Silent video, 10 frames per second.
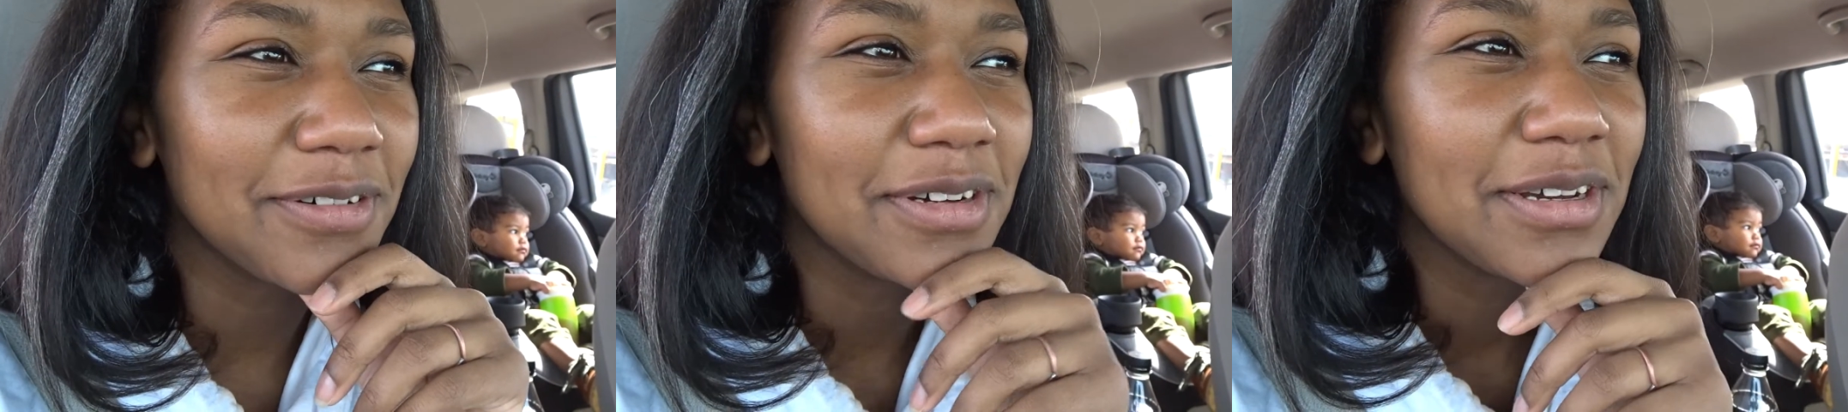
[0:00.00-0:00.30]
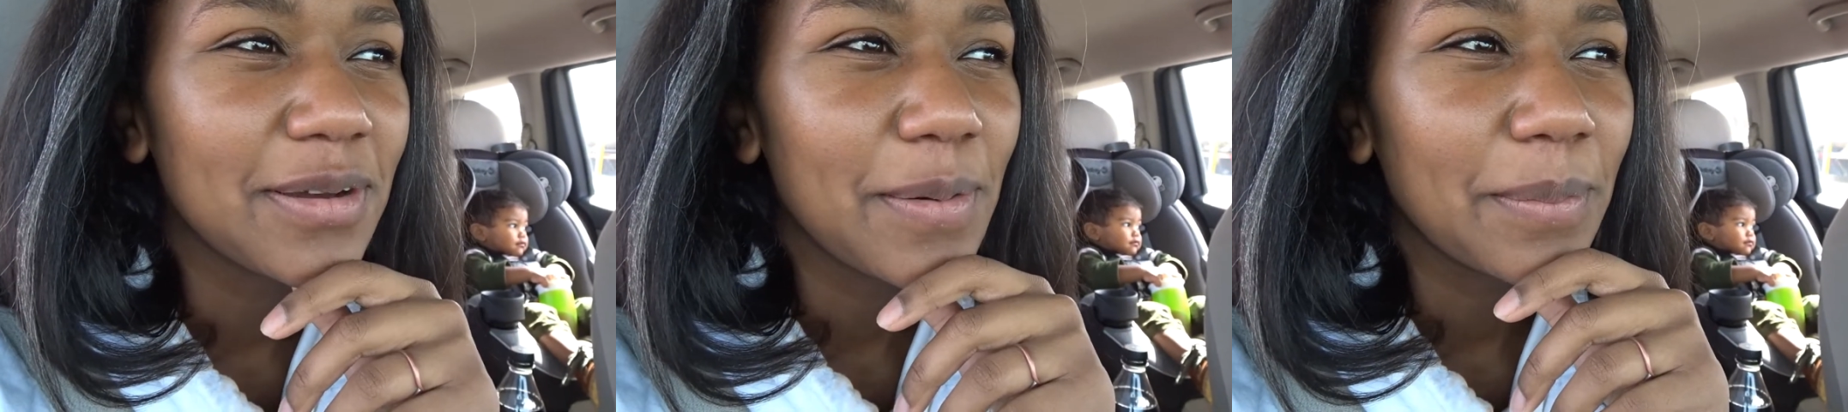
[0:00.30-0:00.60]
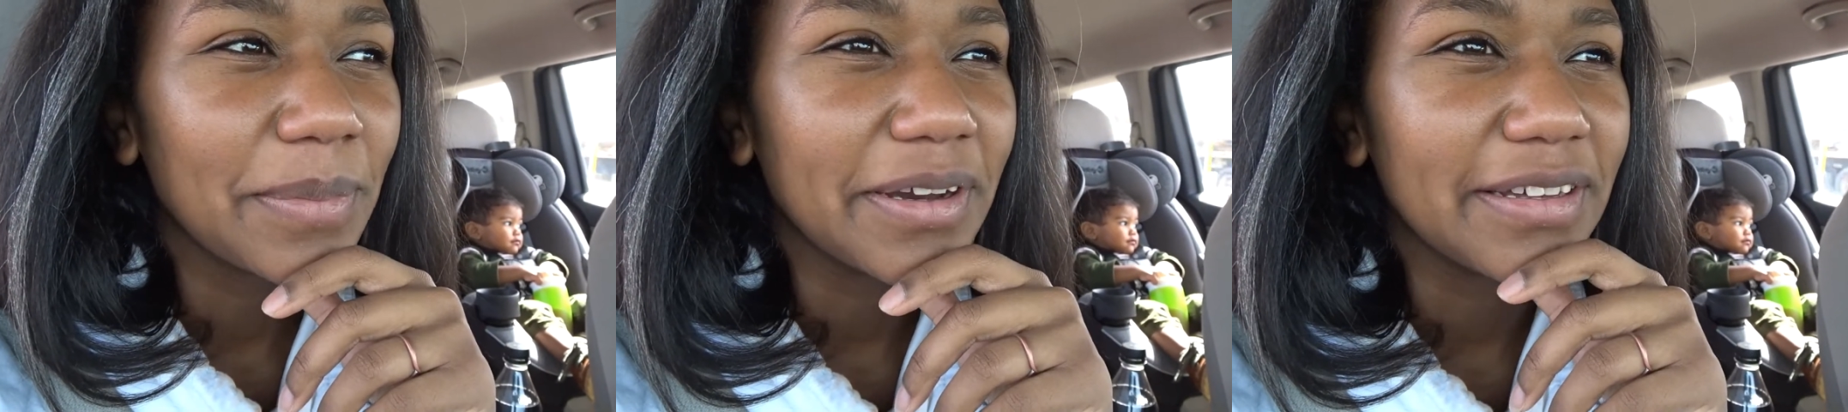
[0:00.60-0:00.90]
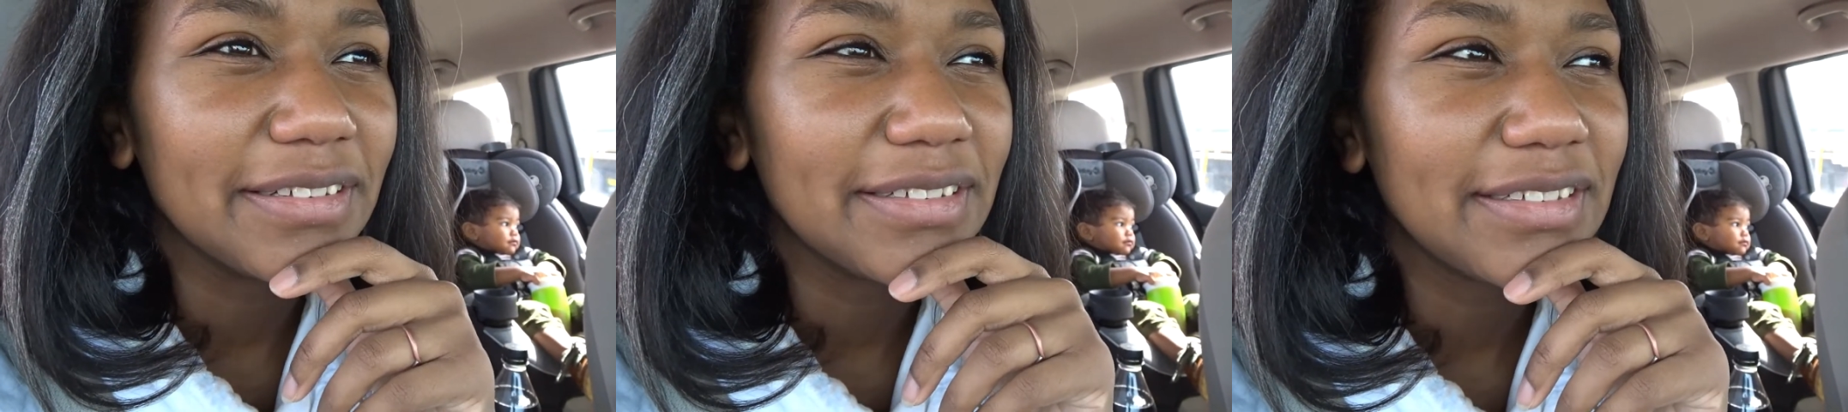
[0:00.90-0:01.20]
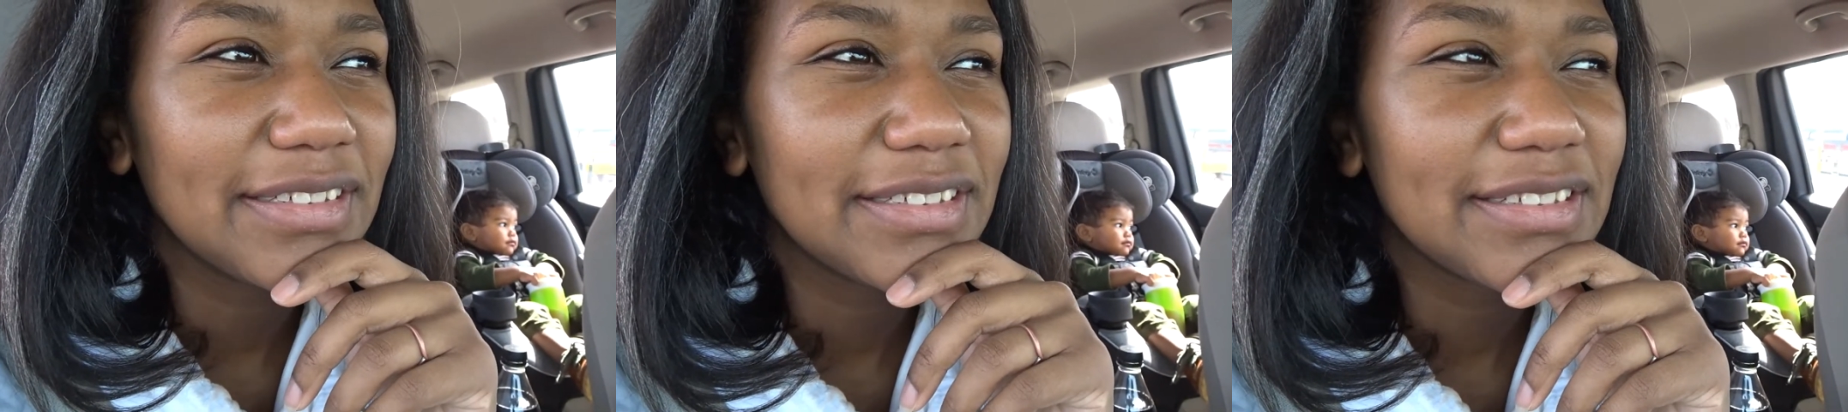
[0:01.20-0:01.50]

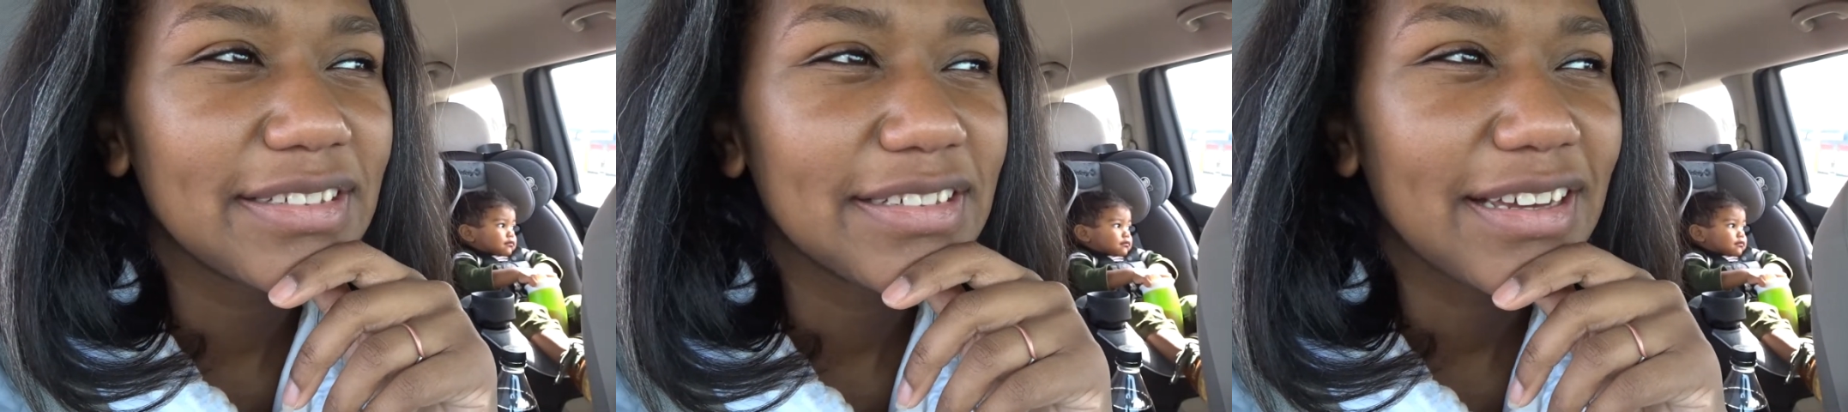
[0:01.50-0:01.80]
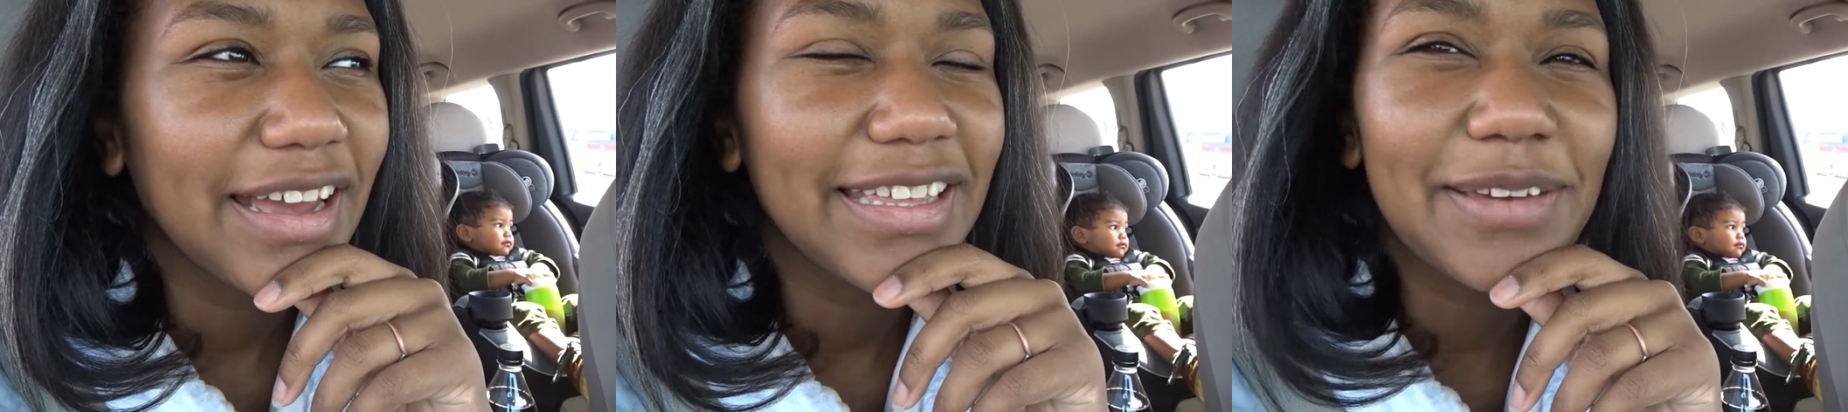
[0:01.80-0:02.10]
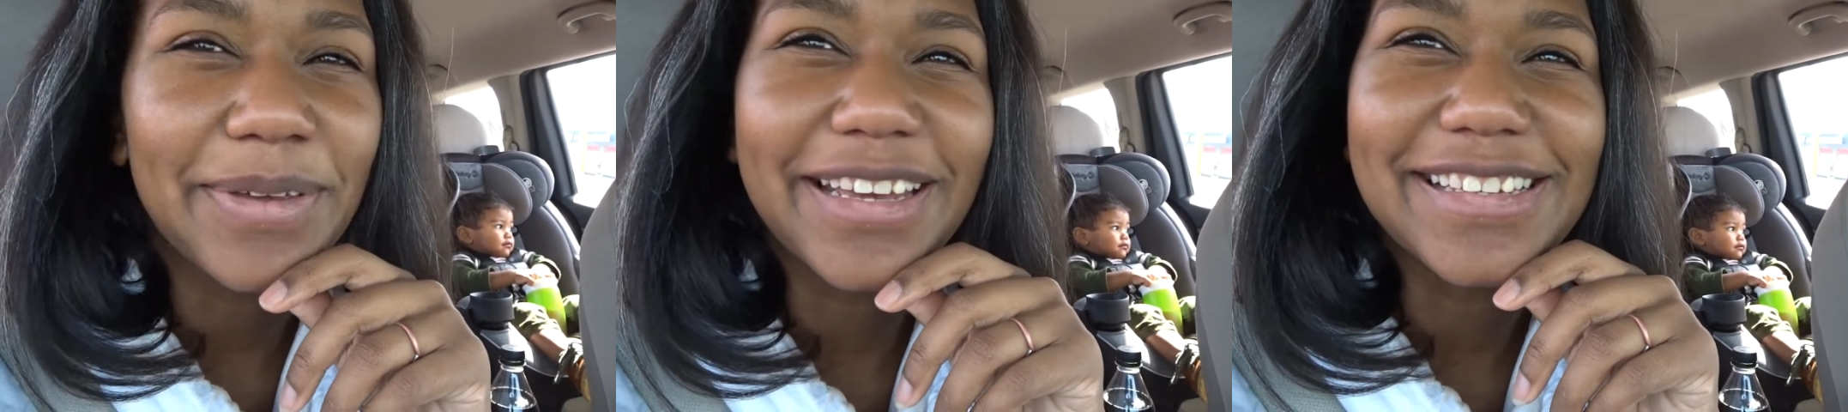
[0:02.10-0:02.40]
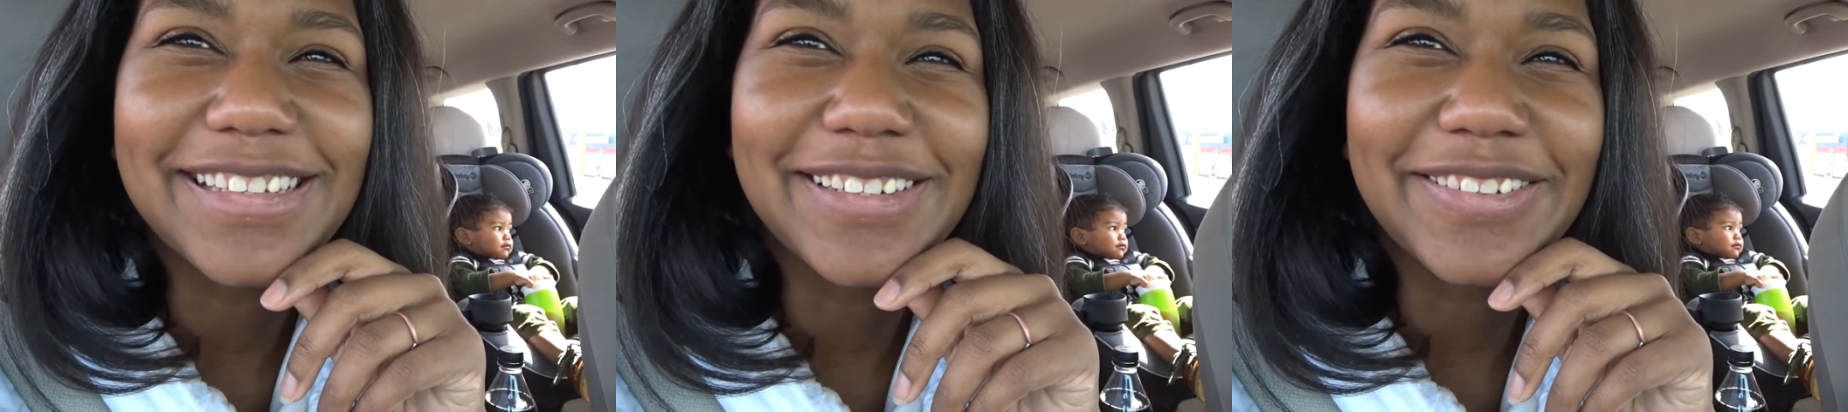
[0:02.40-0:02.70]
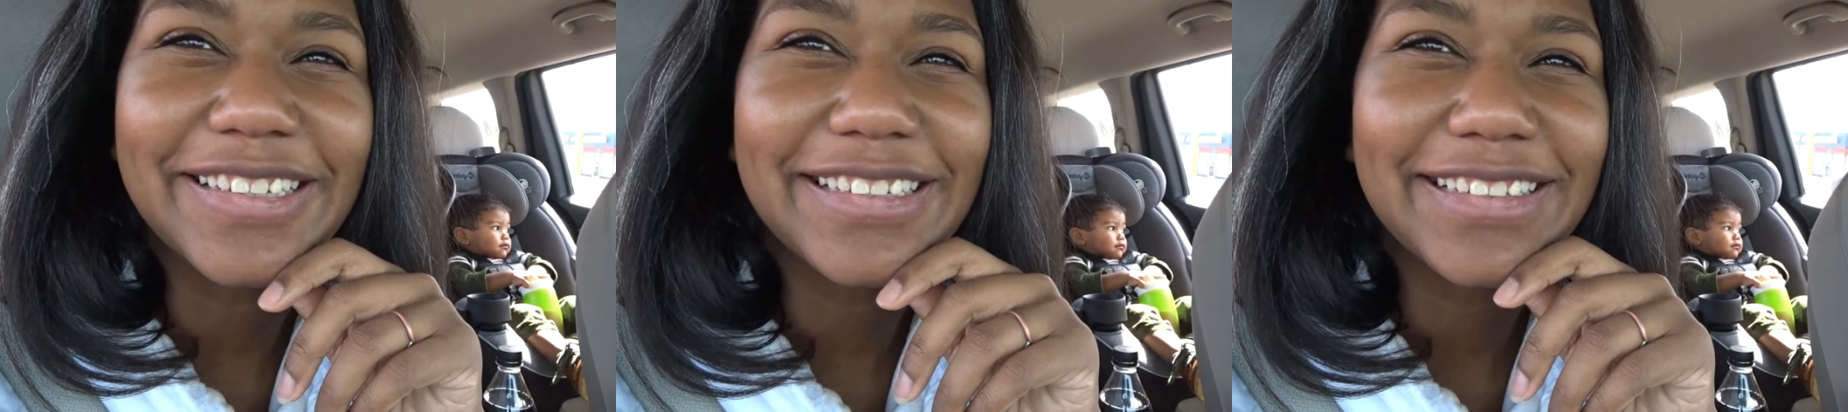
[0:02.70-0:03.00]
Speaker 1: but I think it'd be nice to do it.